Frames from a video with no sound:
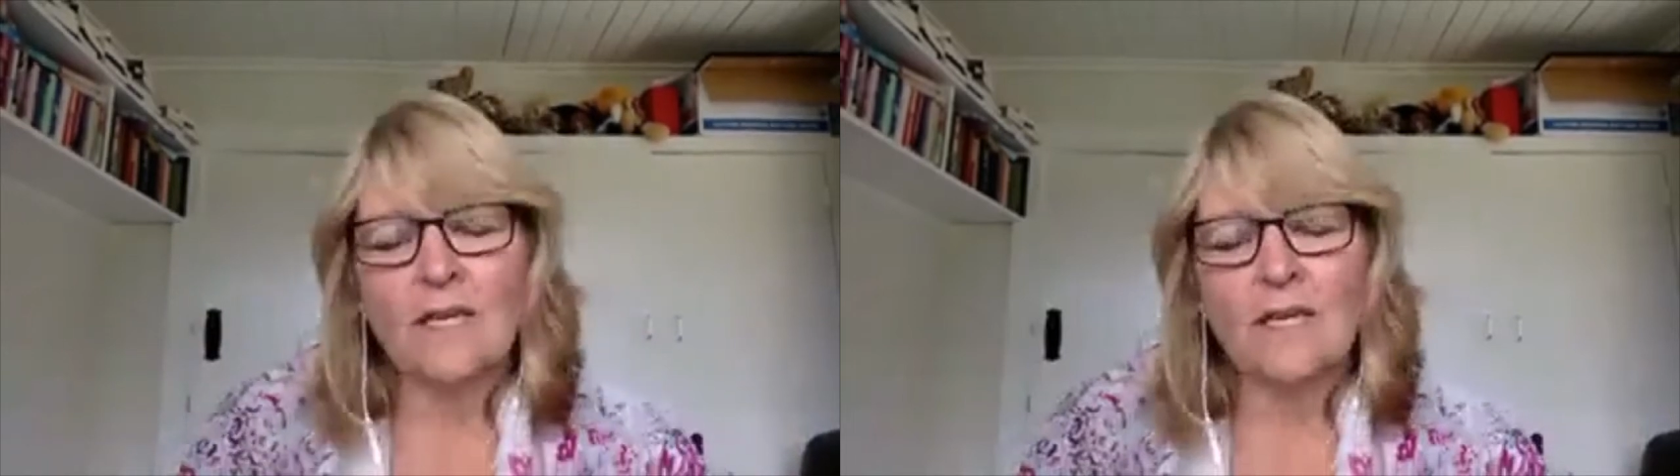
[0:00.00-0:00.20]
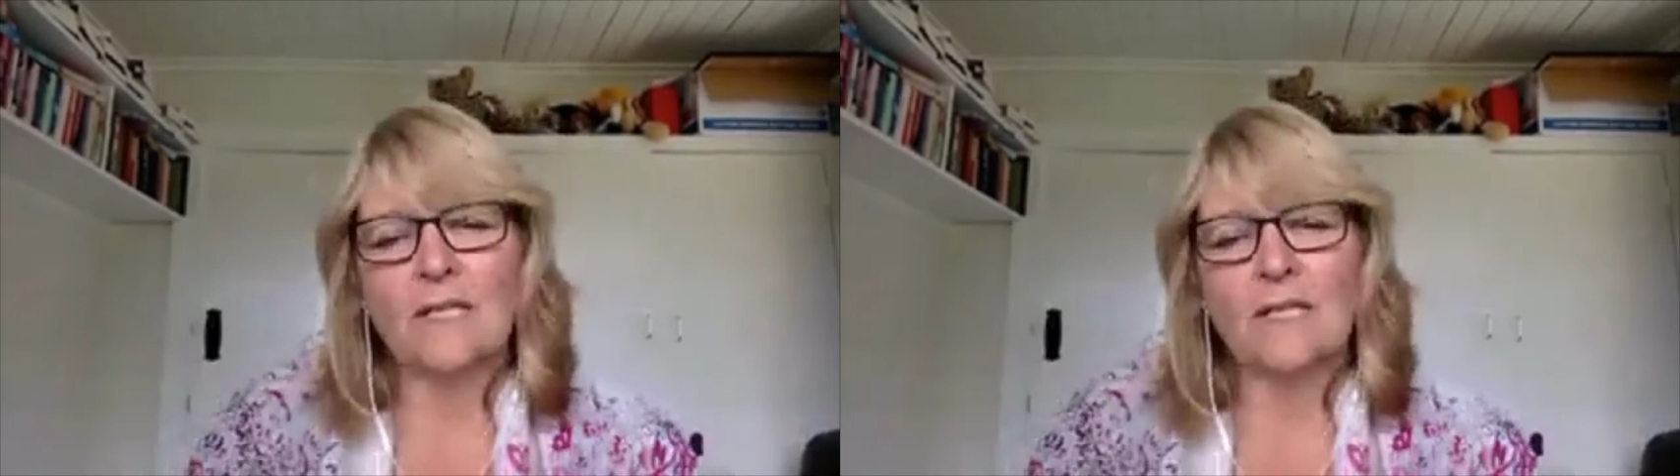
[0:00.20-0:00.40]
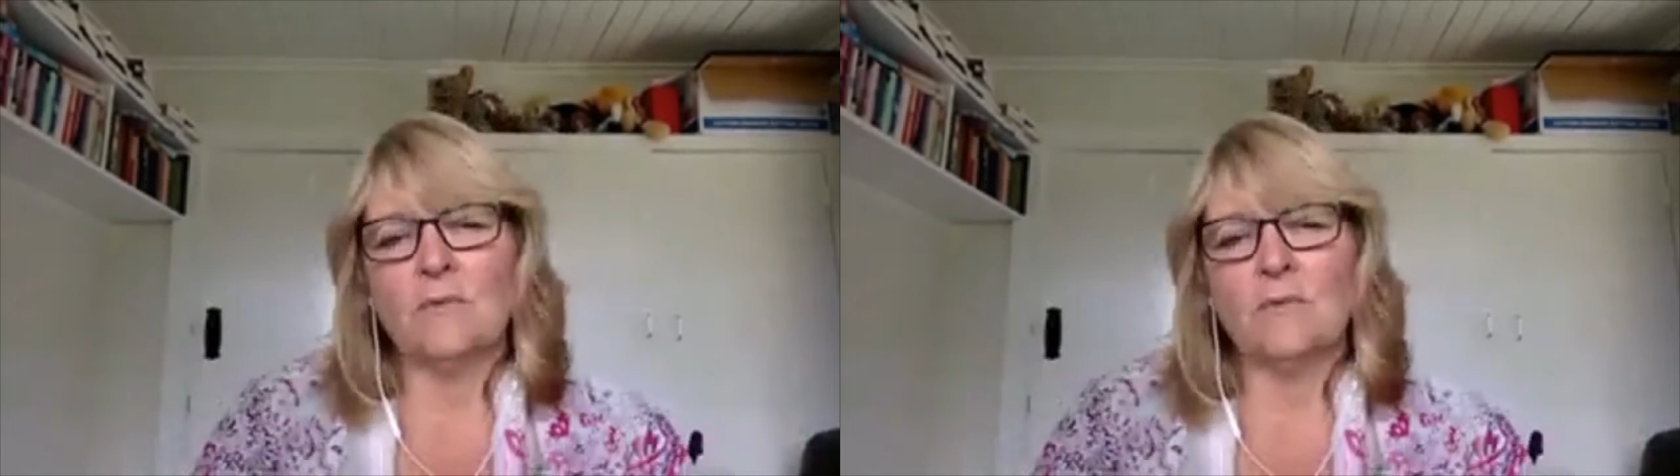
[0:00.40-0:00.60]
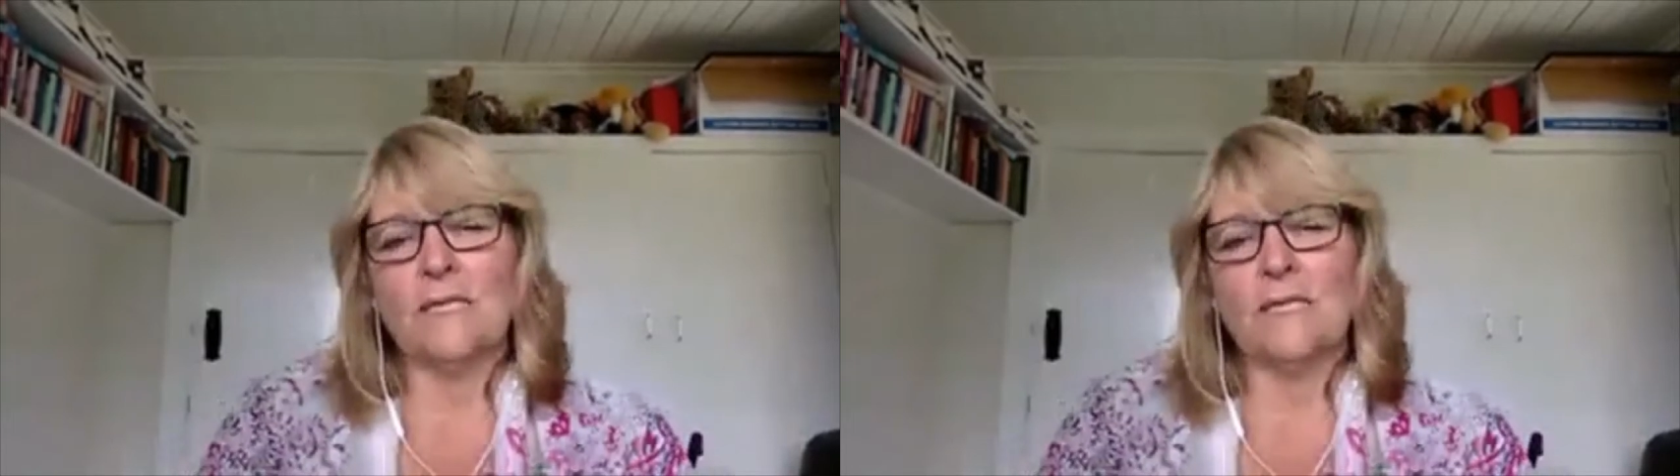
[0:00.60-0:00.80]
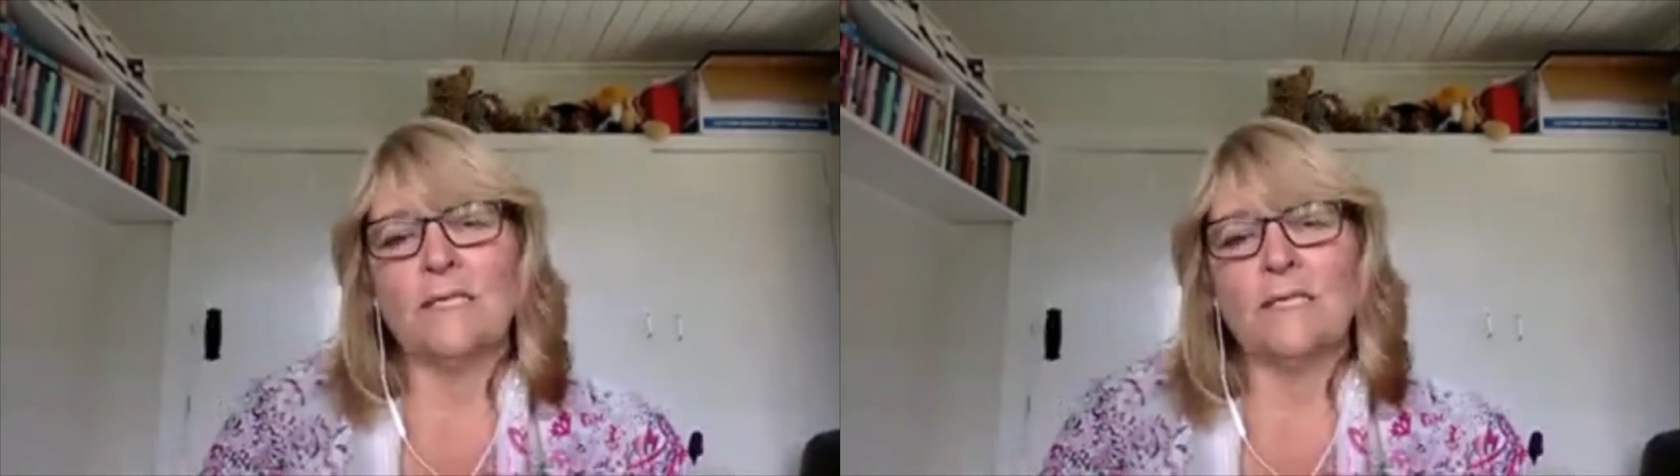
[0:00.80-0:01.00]
that needs to
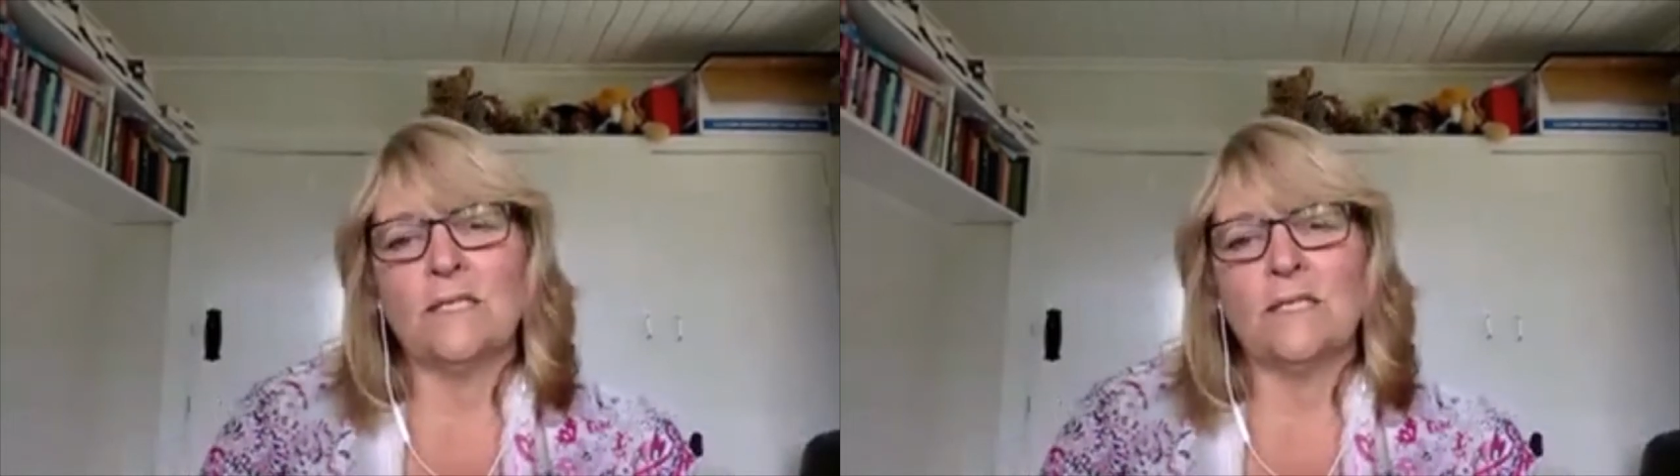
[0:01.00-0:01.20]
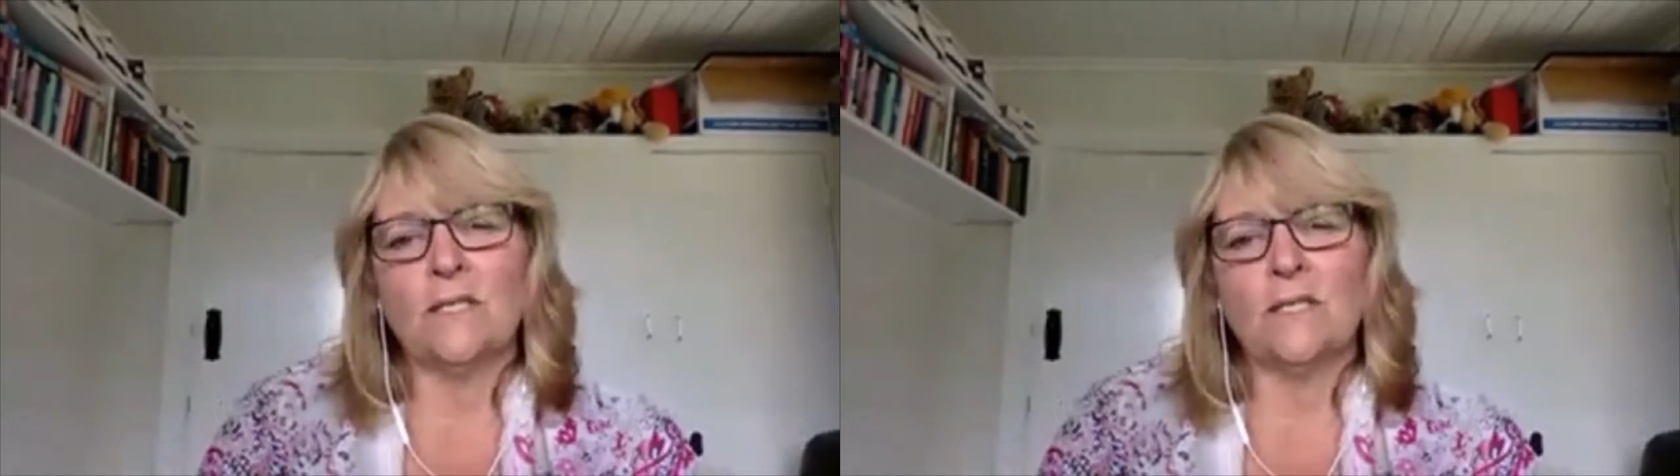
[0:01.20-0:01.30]
be edited.